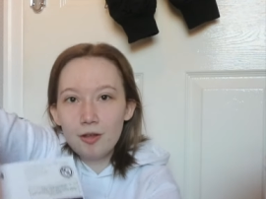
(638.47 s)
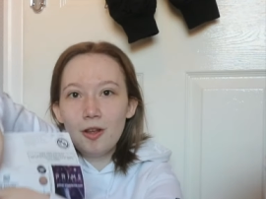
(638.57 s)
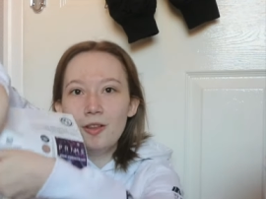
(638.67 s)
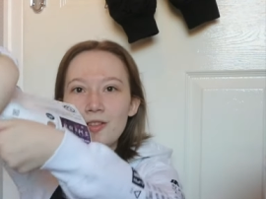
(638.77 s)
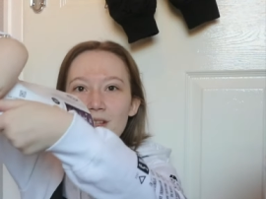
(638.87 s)

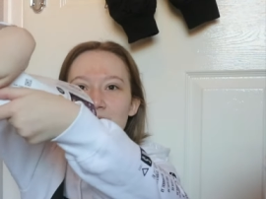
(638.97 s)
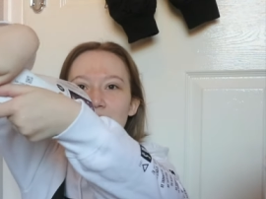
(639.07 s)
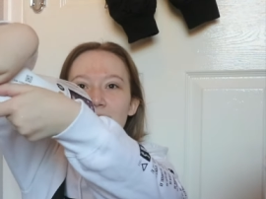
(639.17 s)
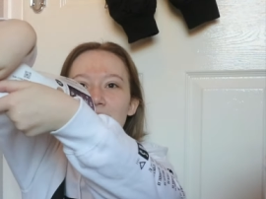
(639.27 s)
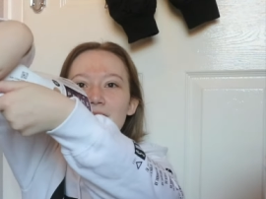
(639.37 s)
concert
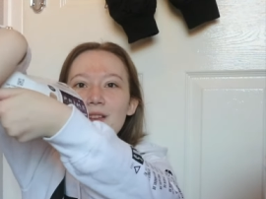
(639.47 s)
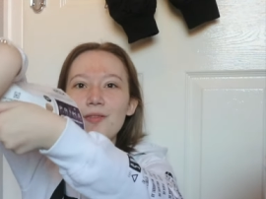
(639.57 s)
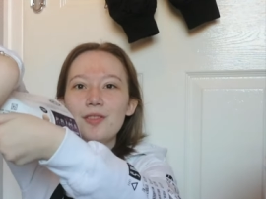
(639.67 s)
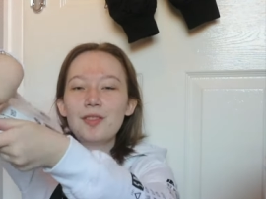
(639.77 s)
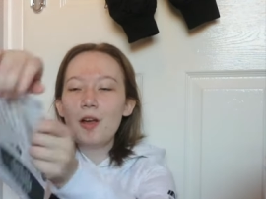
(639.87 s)
tickets of,
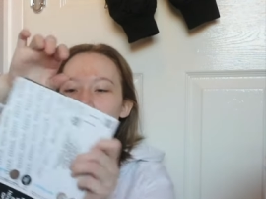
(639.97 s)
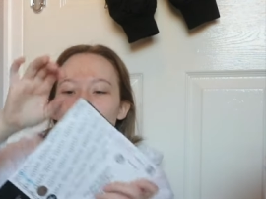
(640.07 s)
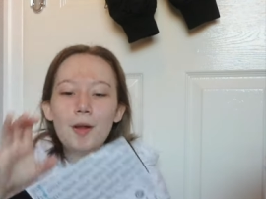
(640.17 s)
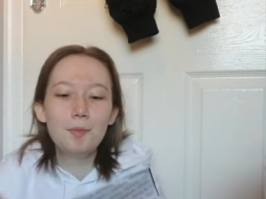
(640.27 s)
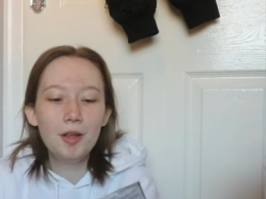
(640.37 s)
like,
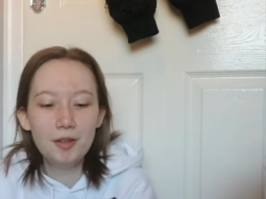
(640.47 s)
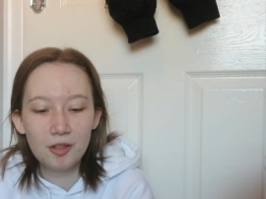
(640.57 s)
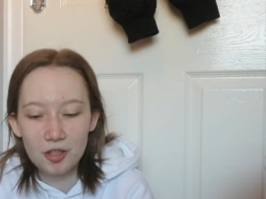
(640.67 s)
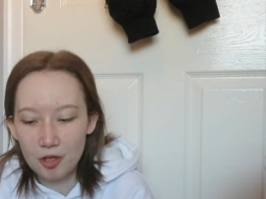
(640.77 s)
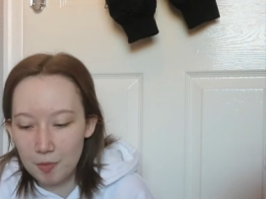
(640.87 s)
I'm not even
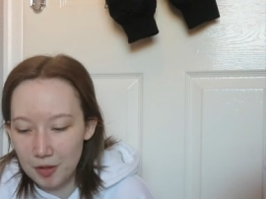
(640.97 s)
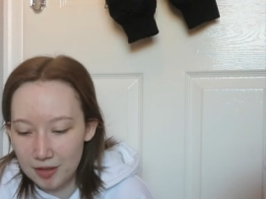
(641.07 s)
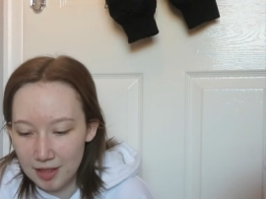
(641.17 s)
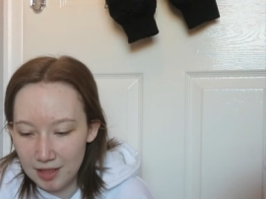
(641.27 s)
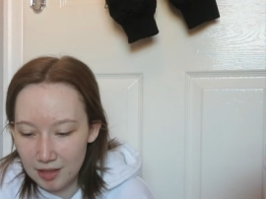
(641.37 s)
going to show it
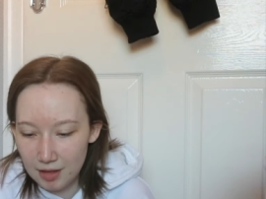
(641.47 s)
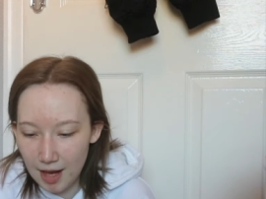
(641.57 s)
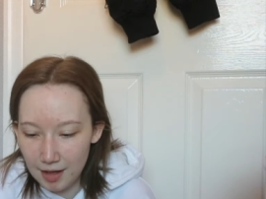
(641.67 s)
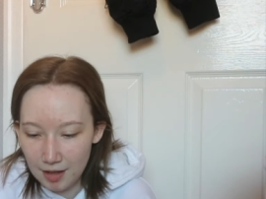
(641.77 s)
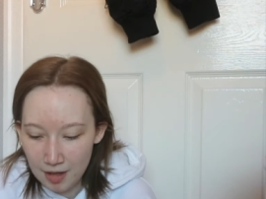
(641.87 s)
because I need to like